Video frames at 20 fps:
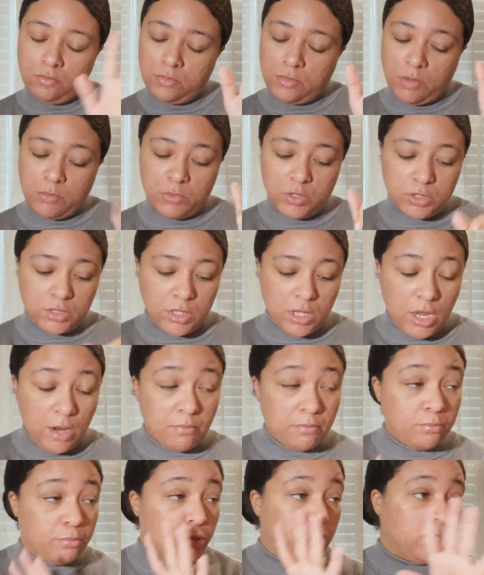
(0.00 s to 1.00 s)
I'm just
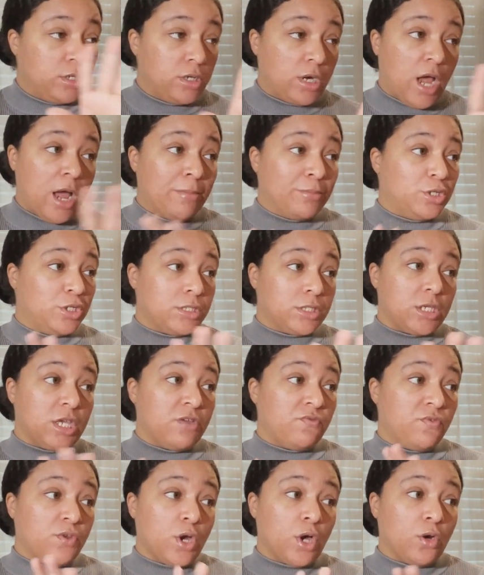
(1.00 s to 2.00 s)
I'm putting I'm just
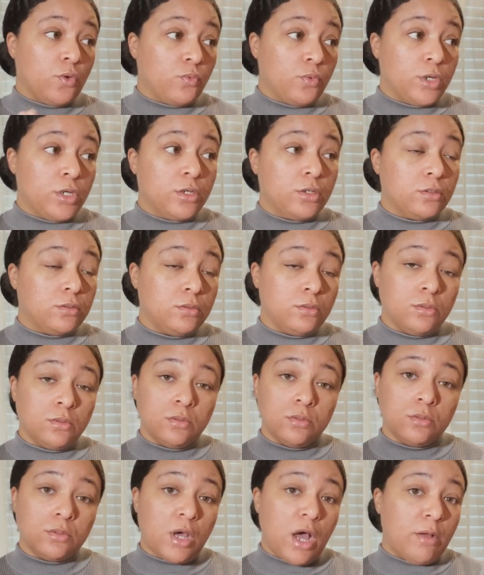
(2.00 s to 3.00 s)
giving y'all the real.
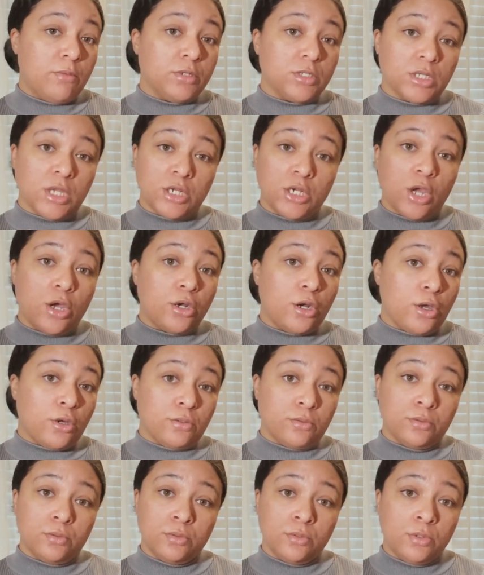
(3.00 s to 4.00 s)
I'm just letting y'all know
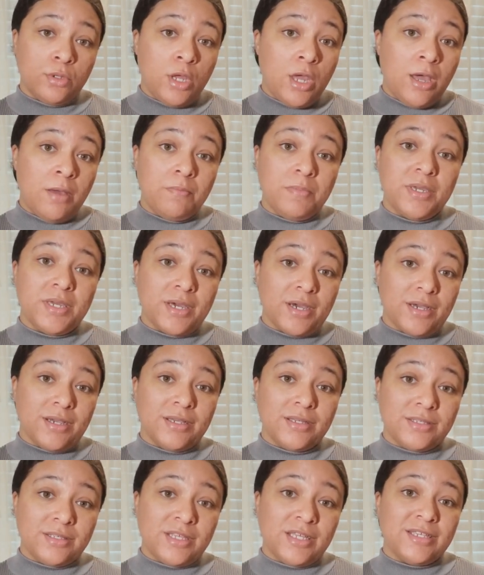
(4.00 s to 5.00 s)

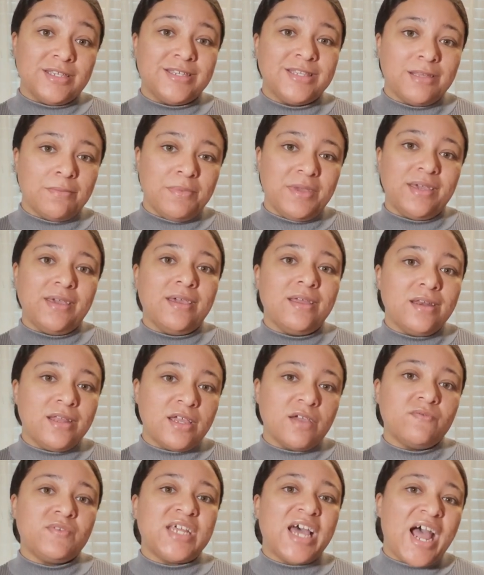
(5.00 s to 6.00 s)
because since the beginning
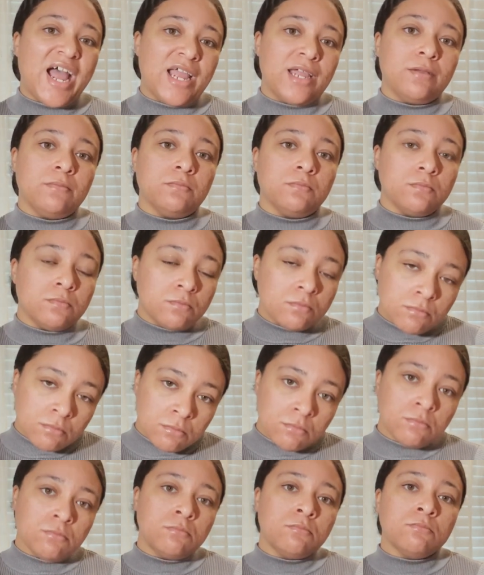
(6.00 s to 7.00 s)
of time,
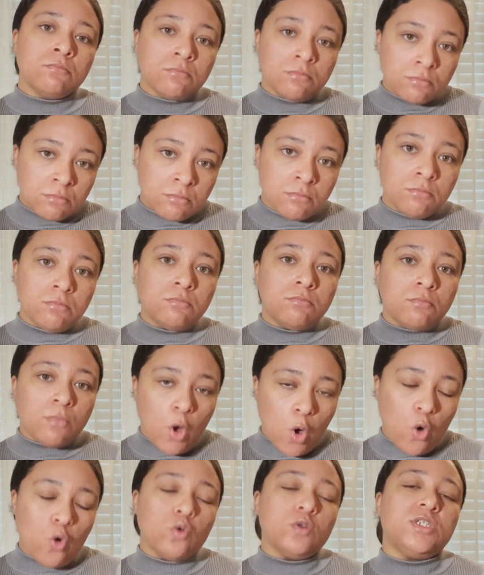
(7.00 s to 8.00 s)

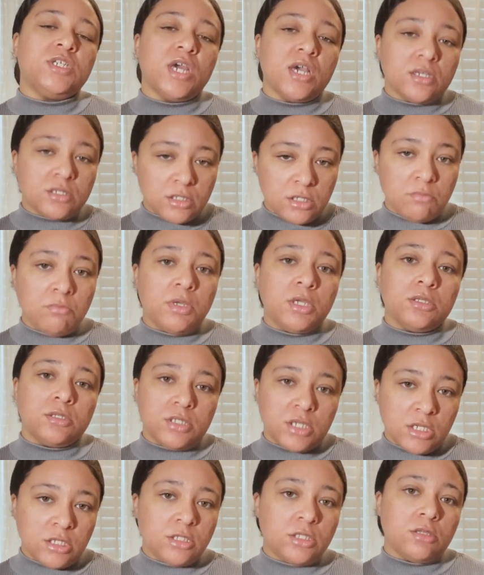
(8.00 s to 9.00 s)
Old Testament,
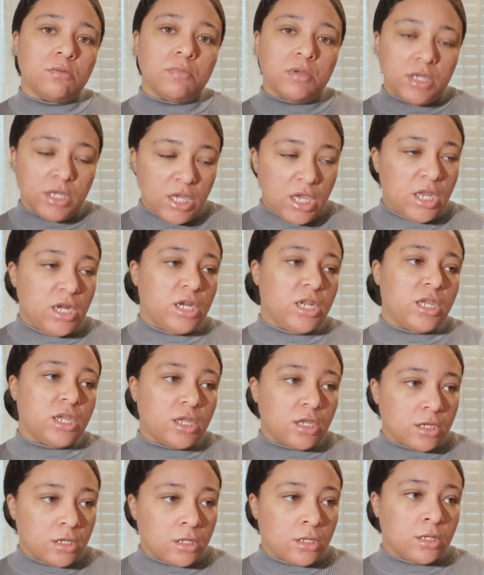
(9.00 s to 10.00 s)
since the
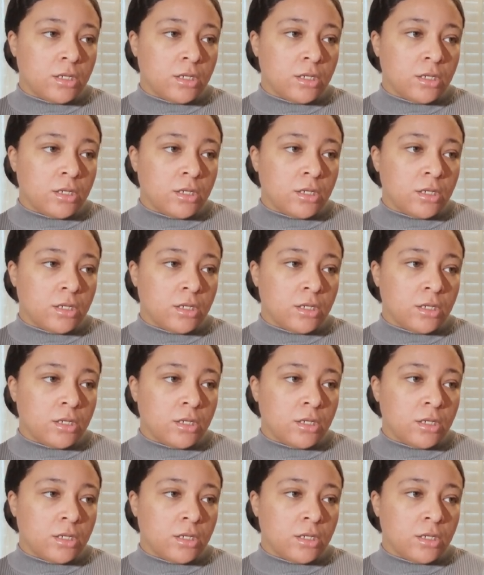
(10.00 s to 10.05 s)
beginning,